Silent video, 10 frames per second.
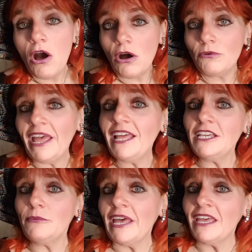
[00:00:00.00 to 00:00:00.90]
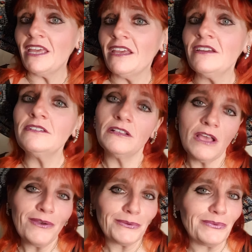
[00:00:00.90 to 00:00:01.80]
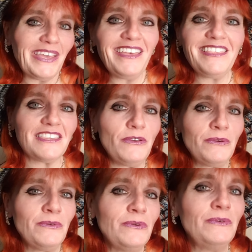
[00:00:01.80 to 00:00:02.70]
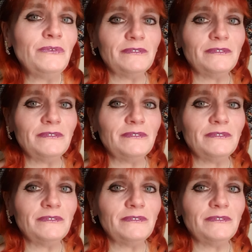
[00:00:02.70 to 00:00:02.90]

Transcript: or anywhere with you.